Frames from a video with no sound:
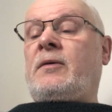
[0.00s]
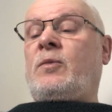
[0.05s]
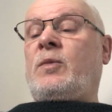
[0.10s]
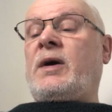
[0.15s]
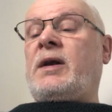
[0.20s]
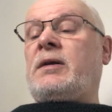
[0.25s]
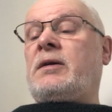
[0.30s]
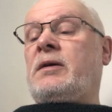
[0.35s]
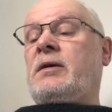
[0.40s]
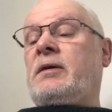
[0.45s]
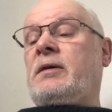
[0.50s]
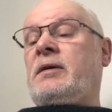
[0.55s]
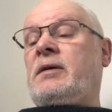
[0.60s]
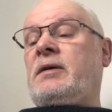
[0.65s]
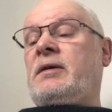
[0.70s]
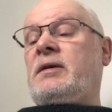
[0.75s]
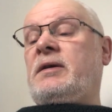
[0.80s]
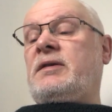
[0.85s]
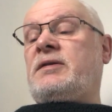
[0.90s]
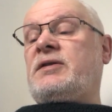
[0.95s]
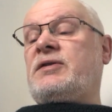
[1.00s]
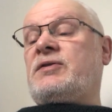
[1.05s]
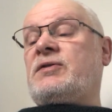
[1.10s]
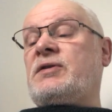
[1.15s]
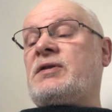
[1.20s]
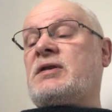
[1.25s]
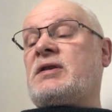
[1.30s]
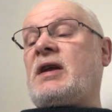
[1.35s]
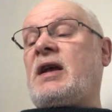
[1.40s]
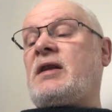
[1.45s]
Well, it is
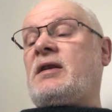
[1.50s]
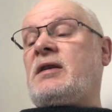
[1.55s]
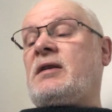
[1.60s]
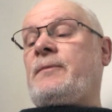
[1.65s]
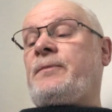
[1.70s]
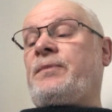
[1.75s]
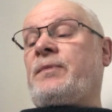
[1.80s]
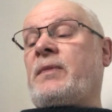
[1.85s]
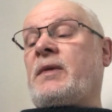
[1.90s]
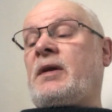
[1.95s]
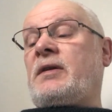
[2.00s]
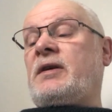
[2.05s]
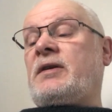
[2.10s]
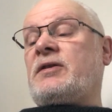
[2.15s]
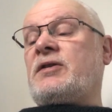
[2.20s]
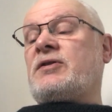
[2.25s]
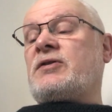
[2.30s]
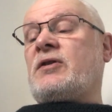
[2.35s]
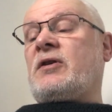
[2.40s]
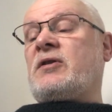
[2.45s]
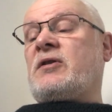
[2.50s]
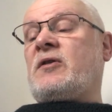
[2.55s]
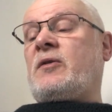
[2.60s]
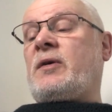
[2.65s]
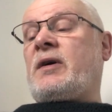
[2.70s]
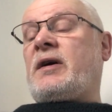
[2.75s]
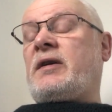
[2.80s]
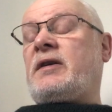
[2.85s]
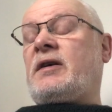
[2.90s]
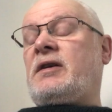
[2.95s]
just then that the
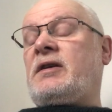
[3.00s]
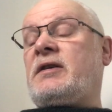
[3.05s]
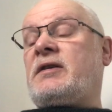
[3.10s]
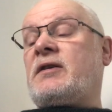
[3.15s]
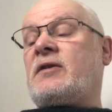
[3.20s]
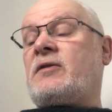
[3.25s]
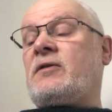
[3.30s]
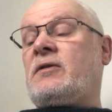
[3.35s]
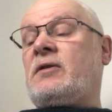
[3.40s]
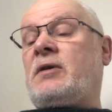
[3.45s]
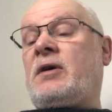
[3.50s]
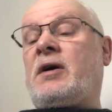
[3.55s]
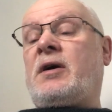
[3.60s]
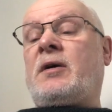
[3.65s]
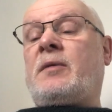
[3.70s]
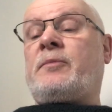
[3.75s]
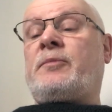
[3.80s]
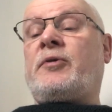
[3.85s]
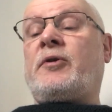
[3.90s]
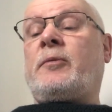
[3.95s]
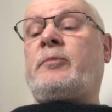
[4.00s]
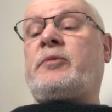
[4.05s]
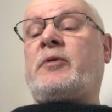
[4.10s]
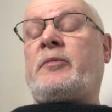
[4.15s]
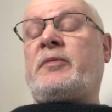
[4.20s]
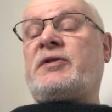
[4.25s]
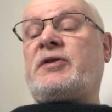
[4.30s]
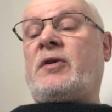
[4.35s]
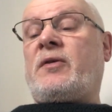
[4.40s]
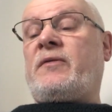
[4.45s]
psychoanalytical
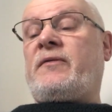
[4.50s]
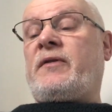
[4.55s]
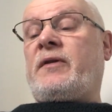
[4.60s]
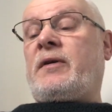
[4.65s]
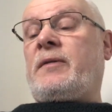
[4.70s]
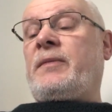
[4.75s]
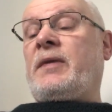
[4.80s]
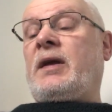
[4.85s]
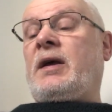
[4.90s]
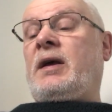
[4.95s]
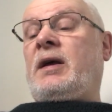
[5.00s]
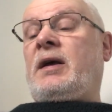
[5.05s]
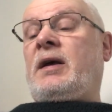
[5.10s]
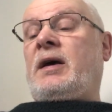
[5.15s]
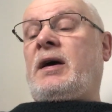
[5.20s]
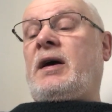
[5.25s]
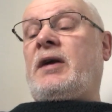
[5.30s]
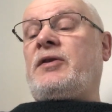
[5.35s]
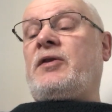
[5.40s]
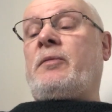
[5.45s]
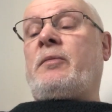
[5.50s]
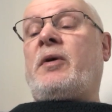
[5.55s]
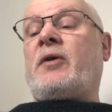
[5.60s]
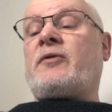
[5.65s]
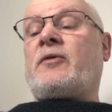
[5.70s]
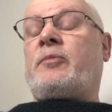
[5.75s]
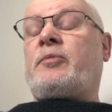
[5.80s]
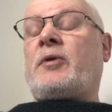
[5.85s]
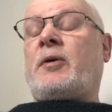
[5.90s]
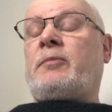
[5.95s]
problem is over and the
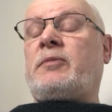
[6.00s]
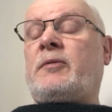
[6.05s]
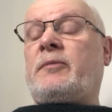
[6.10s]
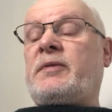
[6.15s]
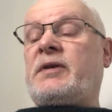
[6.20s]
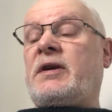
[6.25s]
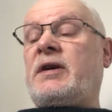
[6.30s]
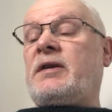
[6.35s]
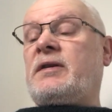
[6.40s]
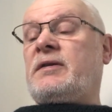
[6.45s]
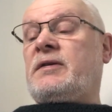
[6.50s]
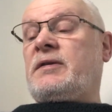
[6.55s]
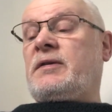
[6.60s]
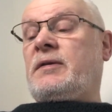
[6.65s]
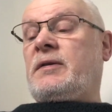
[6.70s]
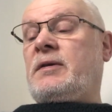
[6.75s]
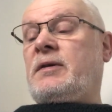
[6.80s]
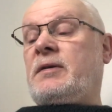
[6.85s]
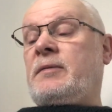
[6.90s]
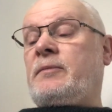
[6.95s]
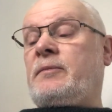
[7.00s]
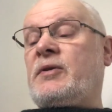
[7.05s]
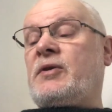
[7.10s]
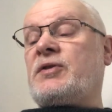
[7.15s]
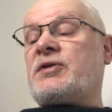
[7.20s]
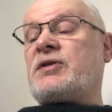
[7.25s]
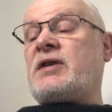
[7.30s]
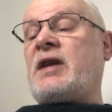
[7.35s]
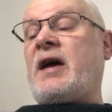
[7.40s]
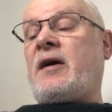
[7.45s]
moral problem begins.
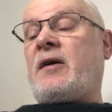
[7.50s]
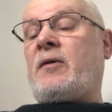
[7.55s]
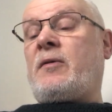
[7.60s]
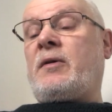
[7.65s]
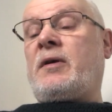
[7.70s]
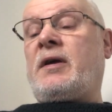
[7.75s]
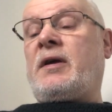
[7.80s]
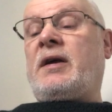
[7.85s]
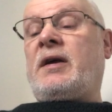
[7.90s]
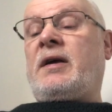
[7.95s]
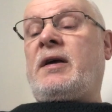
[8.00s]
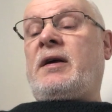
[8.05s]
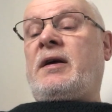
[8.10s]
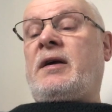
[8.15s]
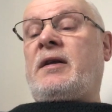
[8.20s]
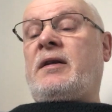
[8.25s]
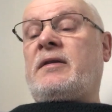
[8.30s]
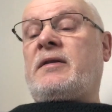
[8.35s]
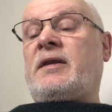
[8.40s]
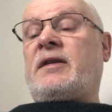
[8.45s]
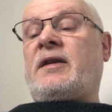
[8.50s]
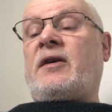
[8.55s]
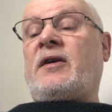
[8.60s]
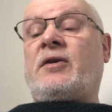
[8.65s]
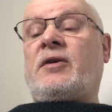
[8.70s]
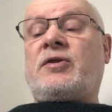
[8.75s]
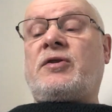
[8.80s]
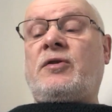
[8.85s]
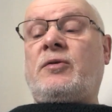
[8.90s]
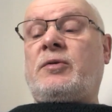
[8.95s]
Because now that they
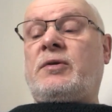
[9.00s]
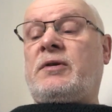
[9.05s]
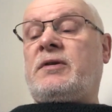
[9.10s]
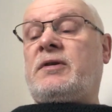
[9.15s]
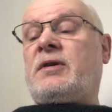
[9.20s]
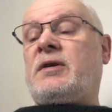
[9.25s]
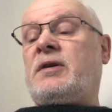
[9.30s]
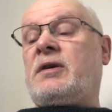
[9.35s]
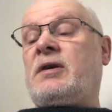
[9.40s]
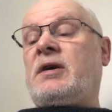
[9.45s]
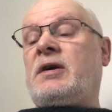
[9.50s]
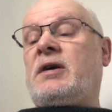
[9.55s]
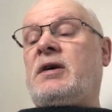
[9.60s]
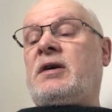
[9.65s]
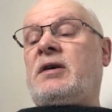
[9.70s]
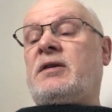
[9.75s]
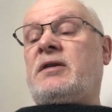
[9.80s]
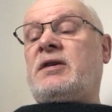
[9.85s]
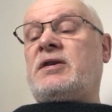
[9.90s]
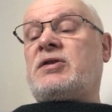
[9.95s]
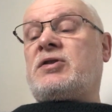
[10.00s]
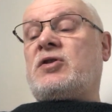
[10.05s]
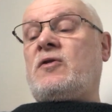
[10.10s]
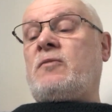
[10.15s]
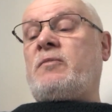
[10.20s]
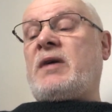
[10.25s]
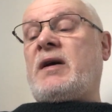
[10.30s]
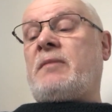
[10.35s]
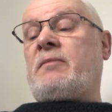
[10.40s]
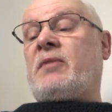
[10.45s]
are cured, these two
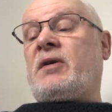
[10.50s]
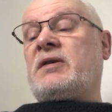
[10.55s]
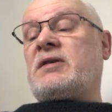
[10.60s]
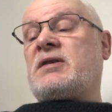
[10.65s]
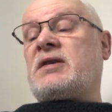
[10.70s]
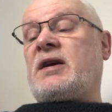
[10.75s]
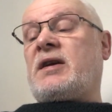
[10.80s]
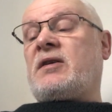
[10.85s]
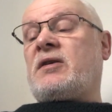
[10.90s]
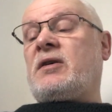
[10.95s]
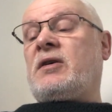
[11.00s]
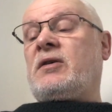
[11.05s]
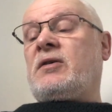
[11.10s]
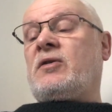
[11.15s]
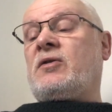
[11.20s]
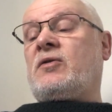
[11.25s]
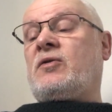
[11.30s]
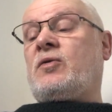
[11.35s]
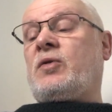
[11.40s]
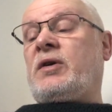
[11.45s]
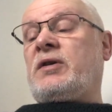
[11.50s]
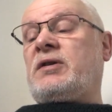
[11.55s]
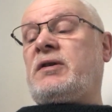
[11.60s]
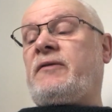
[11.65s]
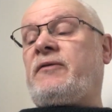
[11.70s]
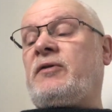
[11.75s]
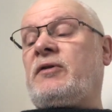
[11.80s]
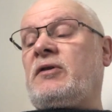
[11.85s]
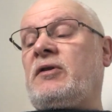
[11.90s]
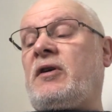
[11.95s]
men might take quite
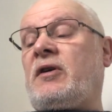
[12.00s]
different